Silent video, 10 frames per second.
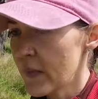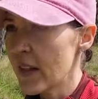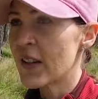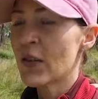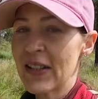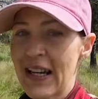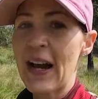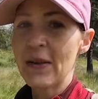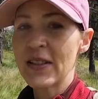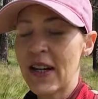and there is a
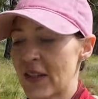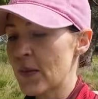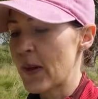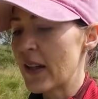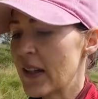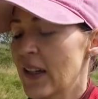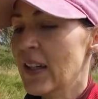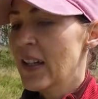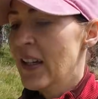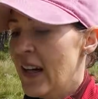house next to it,
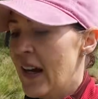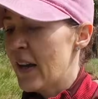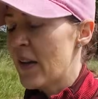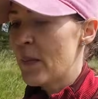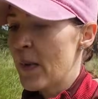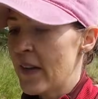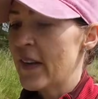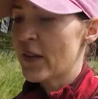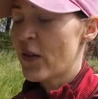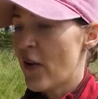and
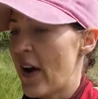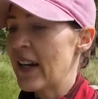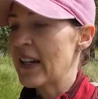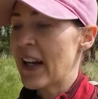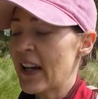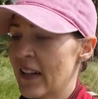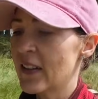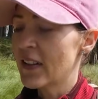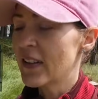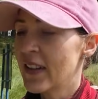then they've created like a
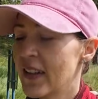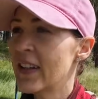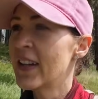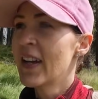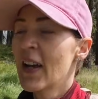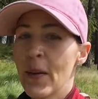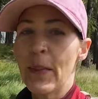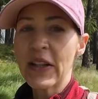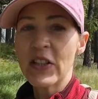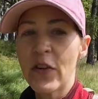little
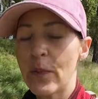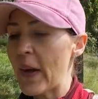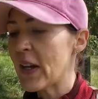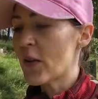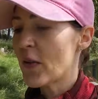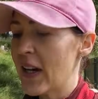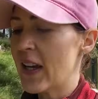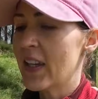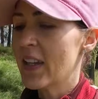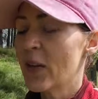makeshift
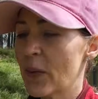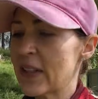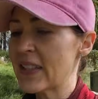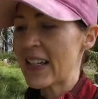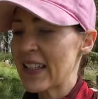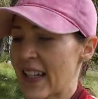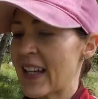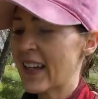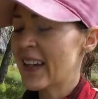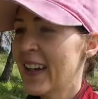bakery with
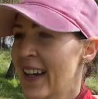seating,